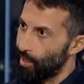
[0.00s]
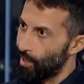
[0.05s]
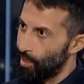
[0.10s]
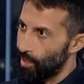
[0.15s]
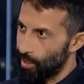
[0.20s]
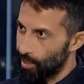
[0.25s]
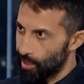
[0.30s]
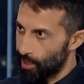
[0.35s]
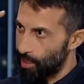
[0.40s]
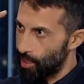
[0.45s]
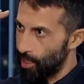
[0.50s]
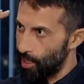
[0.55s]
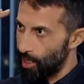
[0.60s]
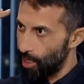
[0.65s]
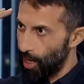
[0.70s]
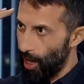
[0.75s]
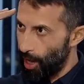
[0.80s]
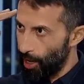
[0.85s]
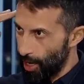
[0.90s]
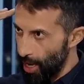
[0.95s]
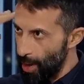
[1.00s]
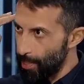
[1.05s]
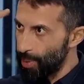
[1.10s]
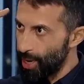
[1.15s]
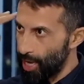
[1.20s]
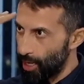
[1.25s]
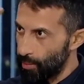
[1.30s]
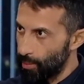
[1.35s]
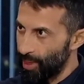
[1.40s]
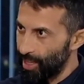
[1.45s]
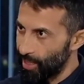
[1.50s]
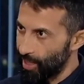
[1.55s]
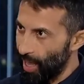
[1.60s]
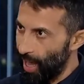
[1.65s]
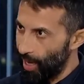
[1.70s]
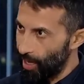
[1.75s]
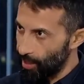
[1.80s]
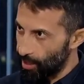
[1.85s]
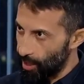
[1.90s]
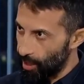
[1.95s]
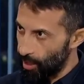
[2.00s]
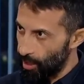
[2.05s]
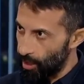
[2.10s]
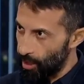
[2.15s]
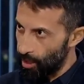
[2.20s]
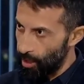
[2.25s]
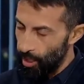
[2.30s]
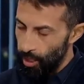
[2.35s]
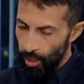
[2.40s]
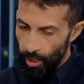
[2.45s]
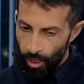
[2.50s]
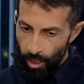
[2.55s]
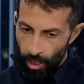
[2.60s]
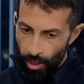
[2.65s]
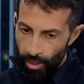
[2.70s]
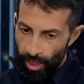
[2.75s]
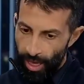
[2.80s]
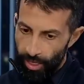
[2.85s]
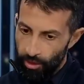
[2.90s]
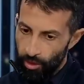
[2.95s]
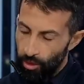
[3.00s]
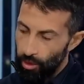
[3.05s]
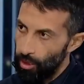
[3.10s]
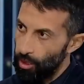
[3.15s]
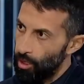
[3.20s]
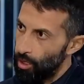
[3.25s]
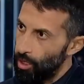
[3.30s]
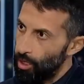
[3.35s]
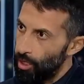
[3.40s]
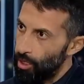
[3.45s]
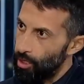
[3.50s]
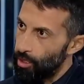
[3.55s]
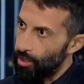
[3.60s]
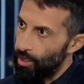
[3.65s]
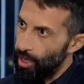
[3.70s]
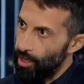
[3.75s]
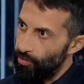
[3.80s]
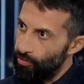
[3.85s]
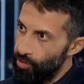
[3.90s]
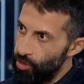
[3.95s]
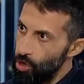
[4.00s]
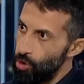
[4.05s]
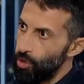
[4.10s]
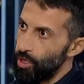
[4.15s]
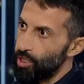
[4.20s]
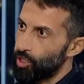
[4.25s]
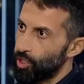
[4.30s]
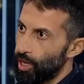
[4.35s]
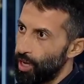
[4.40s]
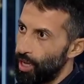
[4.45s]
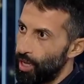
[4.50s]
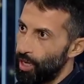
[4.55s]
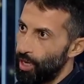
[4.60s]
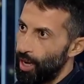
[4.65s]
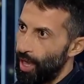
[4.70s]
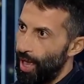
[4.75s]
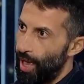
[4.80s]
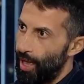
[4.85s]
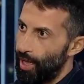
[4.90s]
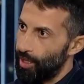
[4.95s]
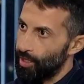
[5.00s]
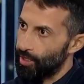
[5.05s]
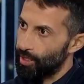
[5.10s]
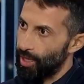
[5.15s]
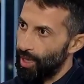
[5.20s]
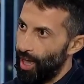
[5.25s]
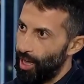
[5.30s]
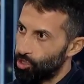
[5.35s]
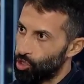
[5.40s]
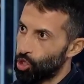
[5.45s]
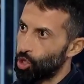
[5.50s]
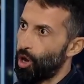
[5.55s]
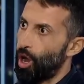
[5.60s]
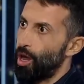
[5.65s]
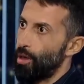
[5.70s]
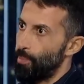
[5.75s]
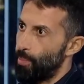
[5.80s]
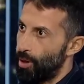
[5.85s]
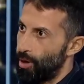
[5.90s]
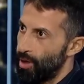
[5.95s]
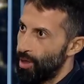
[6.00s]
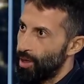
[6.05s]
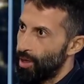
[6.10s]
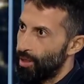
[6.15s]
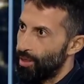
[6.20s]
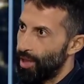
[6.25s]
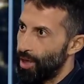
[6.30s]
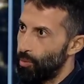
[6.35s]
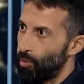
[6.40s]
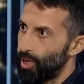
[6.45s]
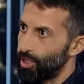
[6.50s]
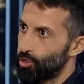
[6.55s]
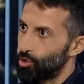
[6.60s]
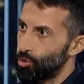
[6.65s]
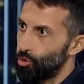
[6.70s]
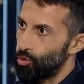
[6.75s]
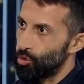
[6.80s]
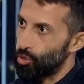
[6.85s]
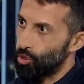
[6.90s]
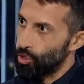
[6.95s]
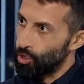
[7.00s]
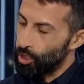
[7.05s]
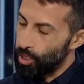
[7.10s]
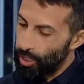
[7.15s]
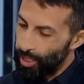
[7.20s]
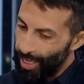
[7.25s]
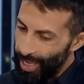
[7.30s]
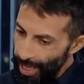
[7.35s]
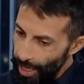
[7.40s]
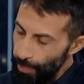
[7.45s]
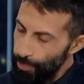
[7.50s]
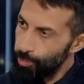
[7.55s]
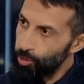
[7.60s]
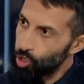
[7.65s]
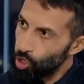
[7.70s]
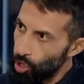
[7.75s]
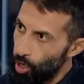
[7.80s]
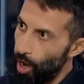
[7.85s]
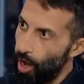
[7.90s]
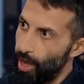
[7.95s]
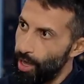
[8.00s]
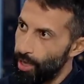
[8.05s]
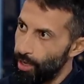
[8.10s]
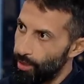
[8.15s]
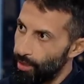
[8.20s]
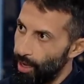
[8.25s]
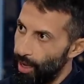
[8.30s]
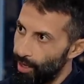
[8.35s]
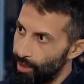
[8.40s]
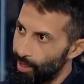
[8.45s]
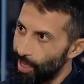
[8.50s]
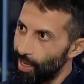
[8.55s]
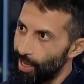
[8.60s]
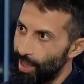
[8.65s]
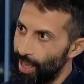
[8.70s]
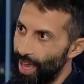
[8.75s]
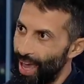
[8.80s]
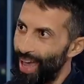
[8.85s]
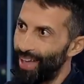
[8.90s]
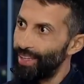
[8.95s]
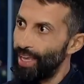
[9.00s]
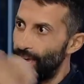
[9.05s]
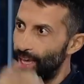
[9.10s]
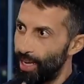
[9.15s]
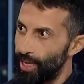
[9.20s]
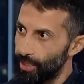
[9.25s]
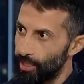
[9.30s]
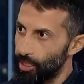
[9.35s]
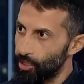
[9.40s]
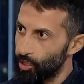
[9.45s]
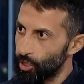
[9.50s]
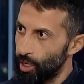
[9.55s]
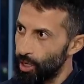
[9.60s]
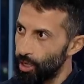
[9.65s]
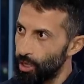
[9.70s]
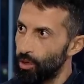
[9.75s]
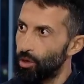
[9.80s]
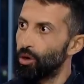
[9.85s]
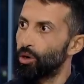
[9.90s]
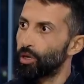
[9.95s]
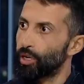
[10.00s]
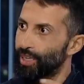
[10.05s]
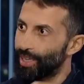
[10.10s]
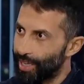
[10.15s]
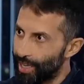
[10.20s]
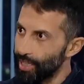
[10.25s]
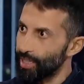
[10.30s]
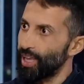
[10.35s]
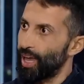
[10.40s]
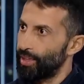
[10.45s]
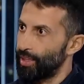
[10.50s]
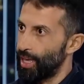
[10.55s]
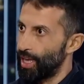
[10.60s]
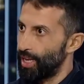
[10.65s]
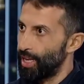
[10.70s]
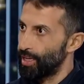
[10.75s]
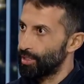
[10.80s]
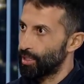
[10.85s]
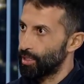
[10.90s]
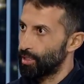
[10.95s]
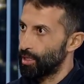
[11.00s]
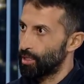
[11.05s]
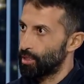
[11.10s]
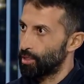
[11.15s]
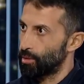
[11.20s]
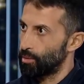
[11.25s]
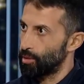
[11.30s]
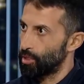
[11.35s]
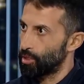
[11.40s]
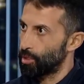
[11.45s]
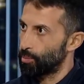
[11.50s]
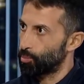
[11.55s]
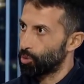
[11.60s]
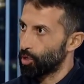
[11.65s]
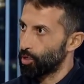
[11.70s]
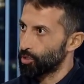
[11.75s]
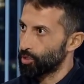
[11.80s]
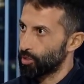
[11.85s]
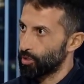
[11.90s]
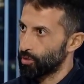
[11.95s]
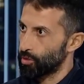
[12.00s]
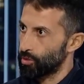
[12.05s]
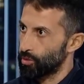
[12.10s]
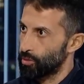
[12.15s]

It's the Arabian mentality that they view Israel as a tribe. They want to keep trying until they annihilate Israel or get annihilated in the process.